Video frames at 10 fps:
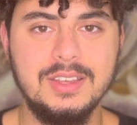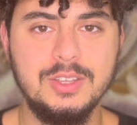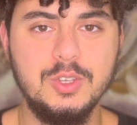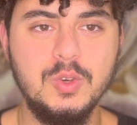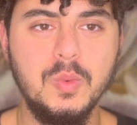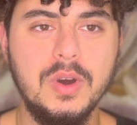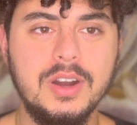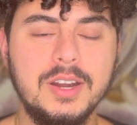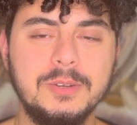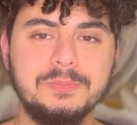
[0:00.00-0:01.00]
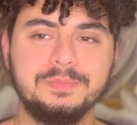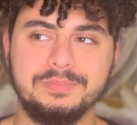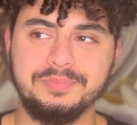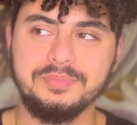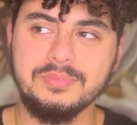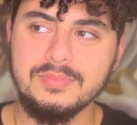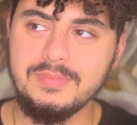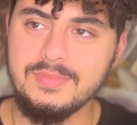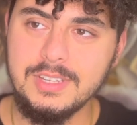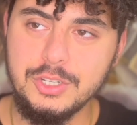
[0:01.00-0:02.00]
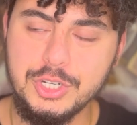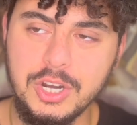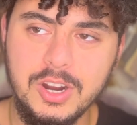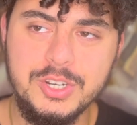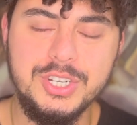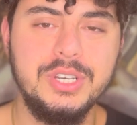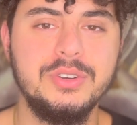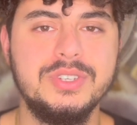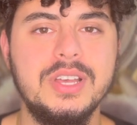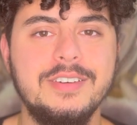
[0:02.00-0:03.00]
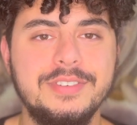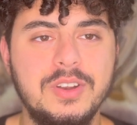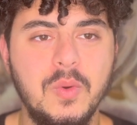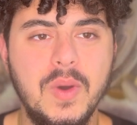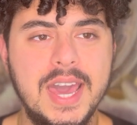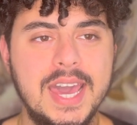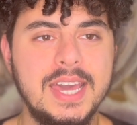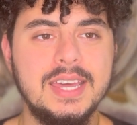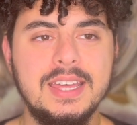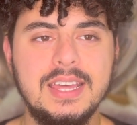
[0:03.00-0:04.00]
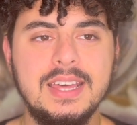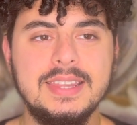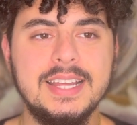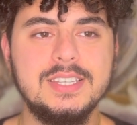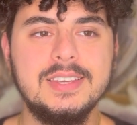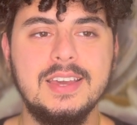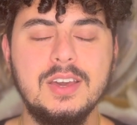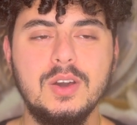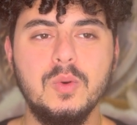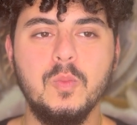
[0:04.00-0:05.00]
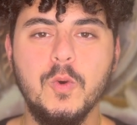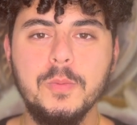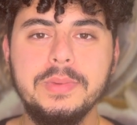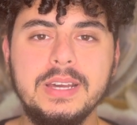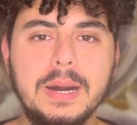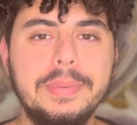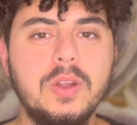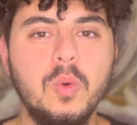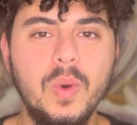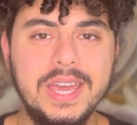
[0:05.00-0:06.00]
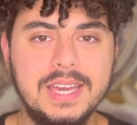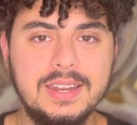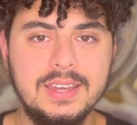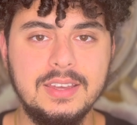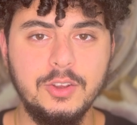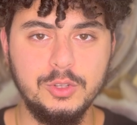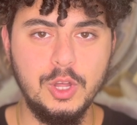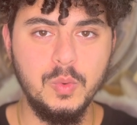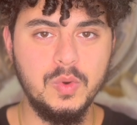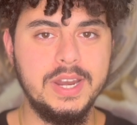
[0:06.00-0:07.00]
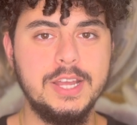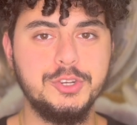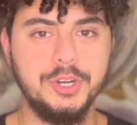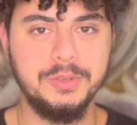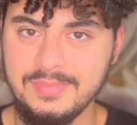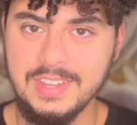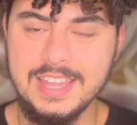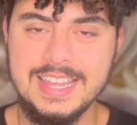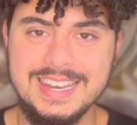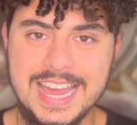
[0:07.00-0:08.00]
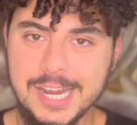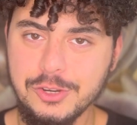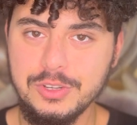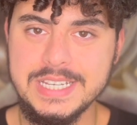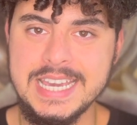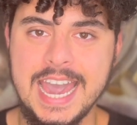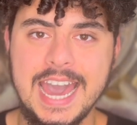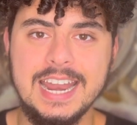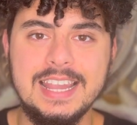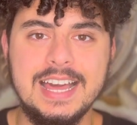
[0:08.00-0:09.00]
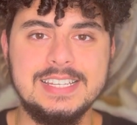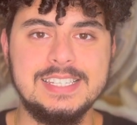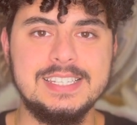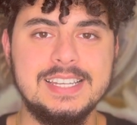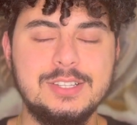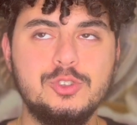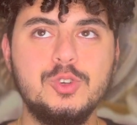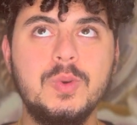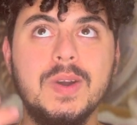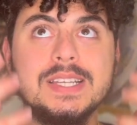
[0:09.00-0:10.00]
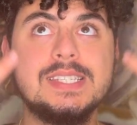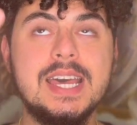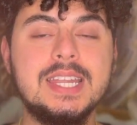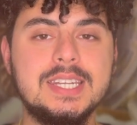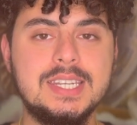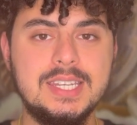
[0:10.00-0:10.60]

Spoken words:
you are charging yourself in a way that's warming up and awakening your lower nature, and that naturally catalyzes it to ascend,